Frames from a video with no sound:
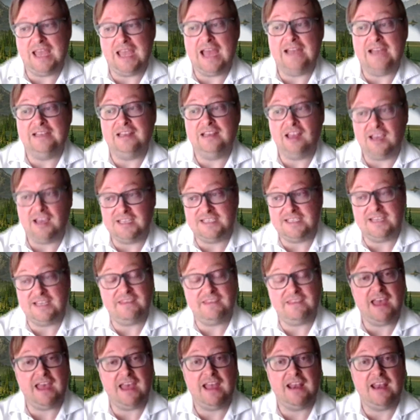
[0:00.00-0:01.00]
be
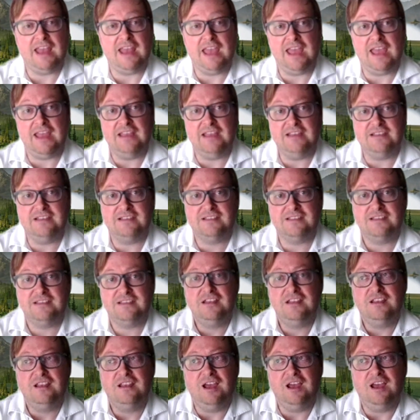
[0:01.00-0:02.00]
analyzing that,
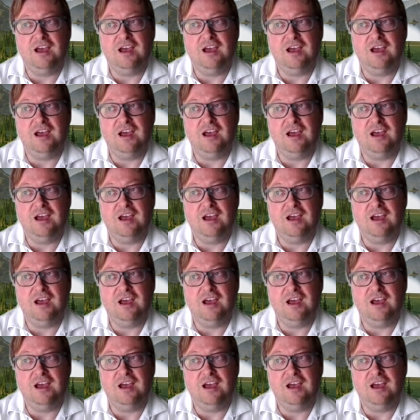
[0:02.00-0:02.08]
and